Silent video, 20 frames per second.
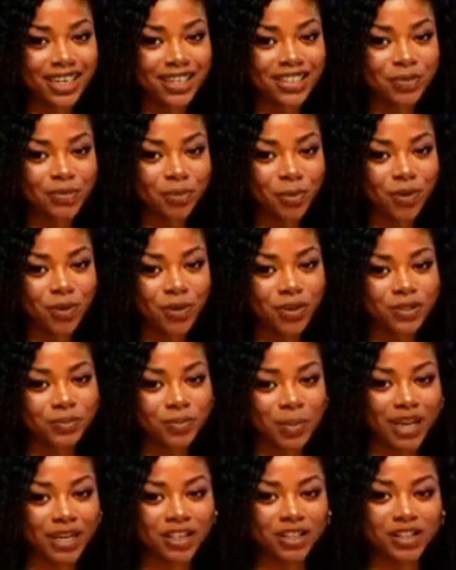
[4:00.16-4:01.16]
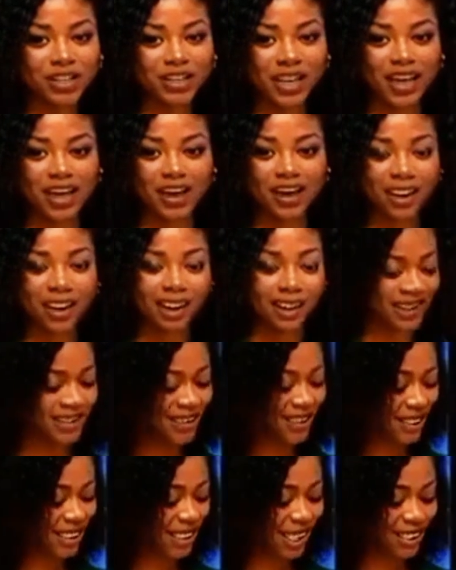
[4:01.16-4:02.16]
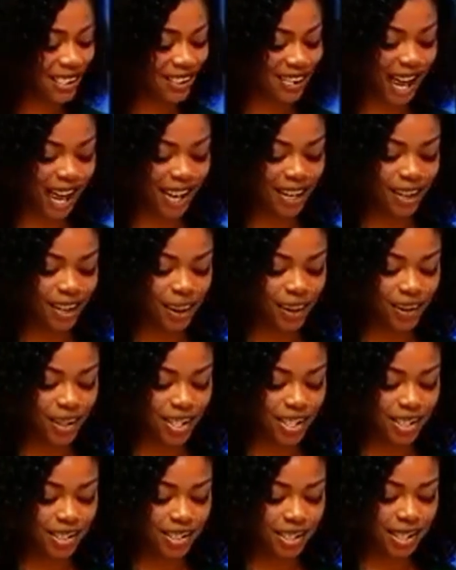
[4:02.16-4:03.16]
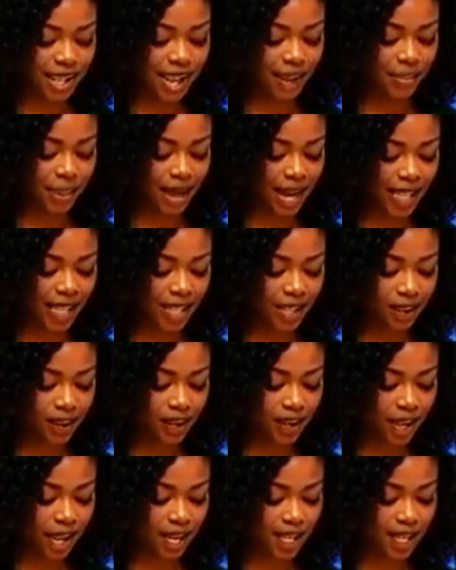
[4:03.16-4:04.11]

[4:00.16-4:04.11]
that supports patient care, disease diagnosis, and bacterial